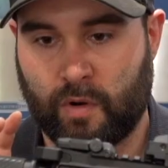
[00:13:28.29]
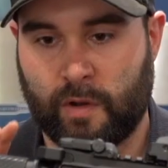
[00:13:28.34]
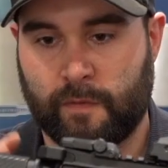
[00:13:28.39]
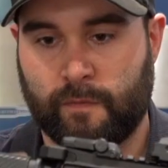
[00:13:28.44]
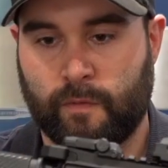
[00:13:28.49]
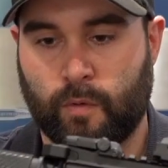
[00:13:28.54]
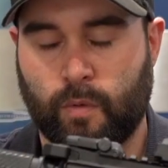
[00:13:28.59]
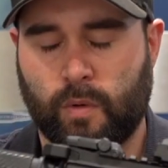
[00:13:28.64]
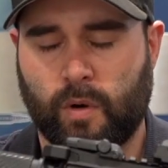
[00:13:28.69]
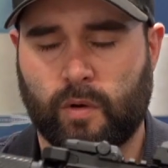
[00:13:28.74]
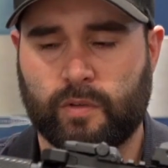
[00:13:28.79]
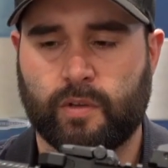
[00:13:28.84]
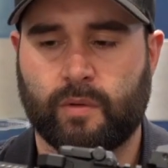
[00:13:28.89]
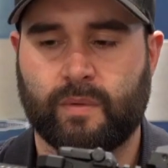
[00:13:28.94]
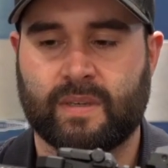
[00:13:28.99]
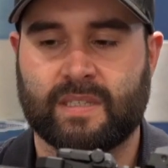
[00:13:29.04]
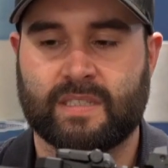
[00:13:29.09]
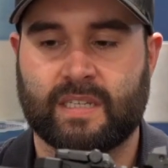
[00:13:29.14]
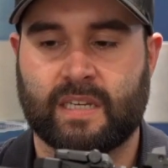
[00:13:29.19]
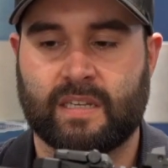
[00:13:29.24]
rifle, Otto
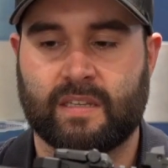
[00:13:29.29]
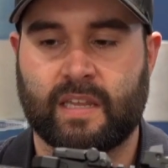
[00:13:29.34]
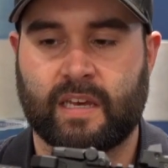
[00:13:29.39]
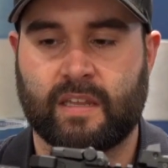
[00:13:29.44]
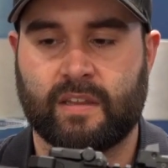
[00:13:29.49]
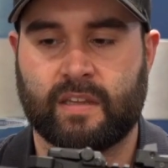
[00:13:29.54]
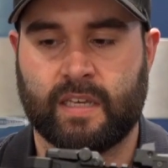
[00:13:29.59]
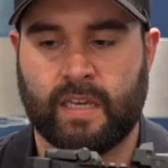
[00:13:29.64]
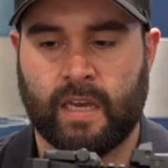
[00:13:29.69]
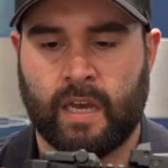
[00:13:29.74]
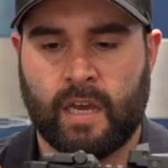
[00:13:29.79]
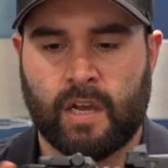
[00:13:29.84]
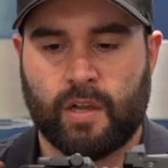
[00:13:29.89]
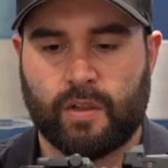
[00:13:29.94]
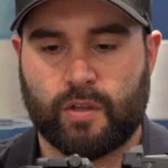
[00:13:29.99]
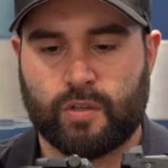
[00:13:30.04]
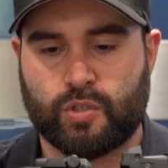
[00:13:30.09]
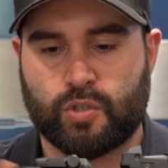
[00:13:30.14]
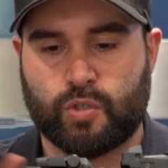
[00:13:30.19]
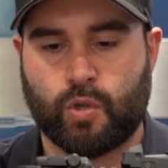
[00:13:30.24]
has said that the
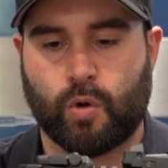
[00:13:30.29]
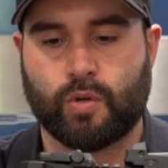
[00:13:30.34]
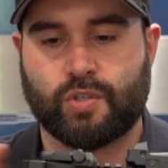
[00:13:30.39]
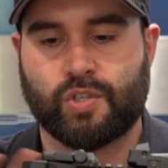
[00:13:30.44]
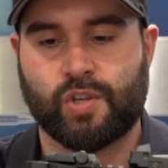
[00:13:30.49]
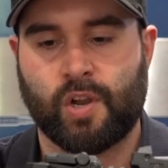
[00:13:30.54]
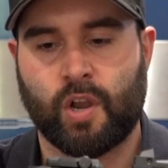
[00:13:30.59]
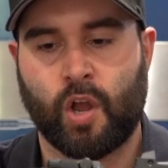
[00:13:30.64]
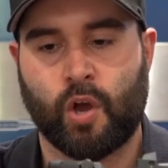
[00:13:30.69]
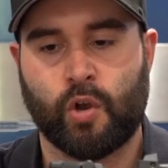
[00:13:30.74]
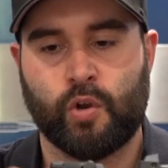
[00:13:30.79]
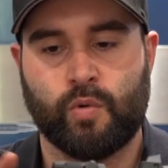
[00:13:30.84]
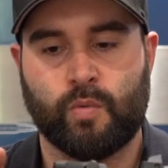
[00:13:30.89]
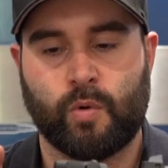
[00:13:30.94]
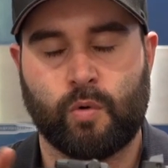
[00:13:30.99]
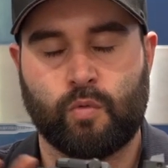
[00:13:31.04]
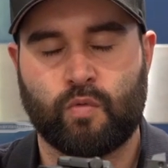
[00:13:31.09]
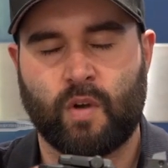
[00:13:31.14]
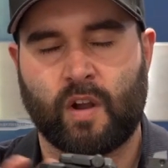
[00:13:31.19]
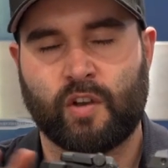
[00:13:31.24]
stocks alone
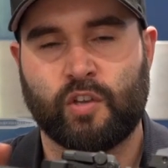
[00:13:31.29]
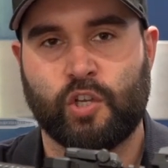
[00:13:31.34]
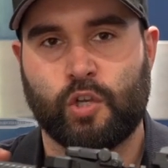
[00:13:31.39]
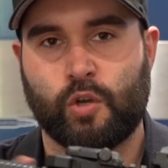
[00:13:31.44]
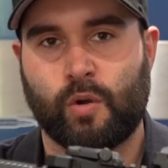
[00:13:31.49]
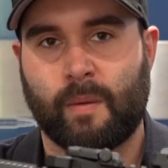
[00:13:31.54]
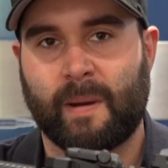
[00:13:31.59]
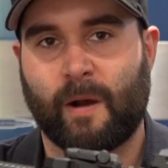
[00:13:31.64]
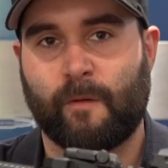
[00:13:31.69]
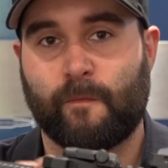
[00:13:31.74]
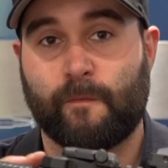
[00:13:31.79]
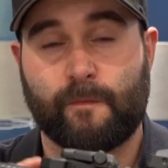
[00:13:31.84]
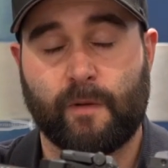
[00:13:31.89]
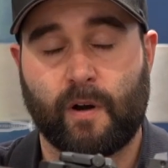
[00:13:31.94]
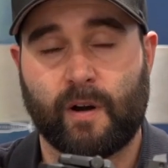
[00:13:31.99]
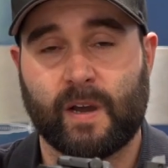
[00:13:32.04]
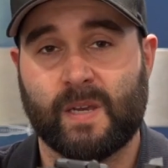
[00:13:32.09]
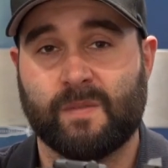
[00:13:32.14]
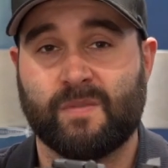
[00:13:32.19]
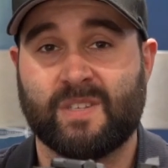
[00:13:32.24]
will run you about
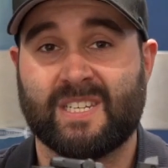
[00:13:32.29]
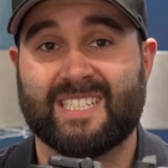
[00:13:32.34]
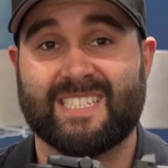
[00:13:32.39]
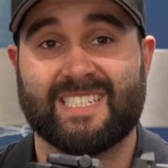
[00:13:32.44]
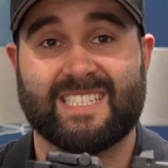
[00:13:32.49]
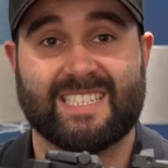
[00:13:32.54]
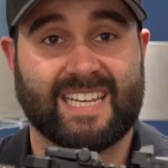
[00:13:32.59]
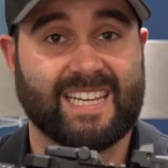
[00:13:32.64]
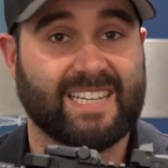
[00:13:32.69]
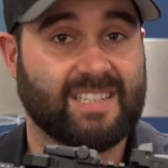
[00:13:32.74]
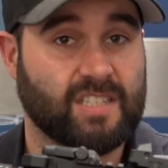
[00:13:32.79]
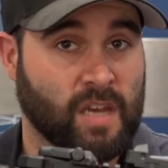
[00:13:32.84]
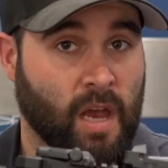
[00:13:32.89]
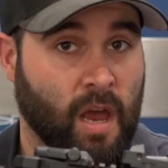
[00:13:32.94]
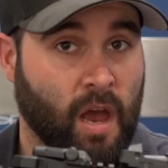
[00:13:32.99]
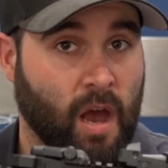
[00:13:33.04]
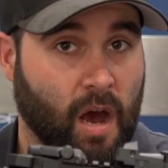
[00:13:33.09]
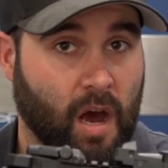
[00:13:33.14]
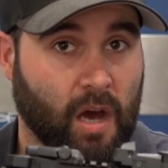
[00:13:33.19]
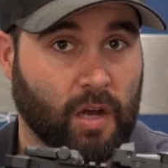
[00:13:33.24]
£500 to
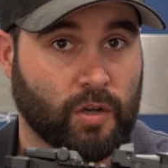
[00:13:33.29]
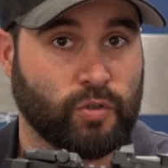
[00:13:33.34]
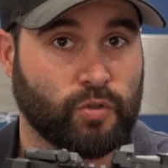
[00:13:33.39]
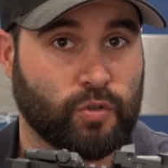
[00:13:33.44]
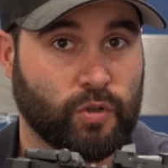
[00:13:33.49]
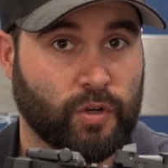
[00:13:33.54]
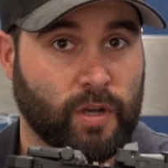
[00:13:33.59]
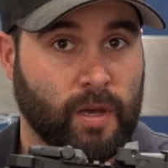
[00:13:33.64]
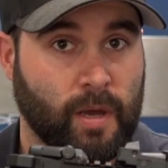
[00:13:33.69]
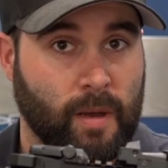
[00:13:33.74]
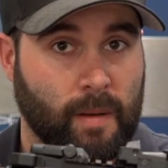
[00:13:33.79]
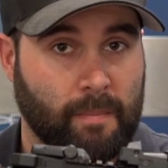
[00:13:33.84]
£600.